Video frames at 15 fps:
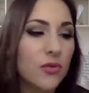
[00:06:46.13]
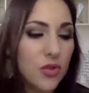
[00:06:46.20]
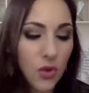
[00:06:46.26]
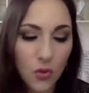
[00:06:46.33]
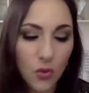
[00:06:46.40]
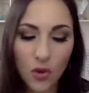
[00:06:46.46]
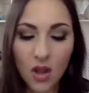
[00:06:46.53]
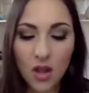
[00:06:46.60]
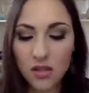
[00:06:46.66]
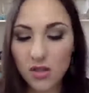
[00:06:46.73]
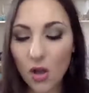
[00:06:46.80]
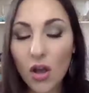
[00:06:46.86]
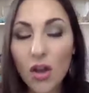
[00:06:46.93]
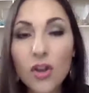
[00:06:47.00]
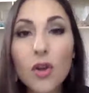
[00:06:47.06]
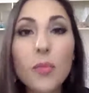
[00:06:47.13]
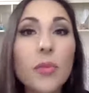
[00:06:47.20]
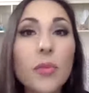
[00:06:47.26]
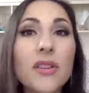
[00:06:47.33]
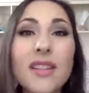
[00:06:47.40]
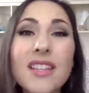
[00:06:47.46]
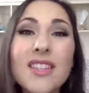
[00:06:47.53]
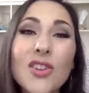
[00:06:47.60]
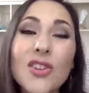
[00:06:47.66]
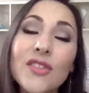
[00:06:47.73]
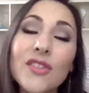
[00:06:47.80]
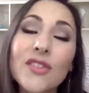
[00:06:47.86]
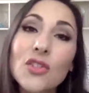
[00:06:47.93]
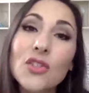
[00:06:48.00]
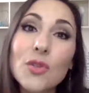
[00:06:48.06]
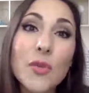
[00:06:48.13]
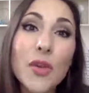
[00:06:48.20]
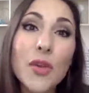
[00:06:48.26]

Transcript: So to all your birthdays, all you have to do is put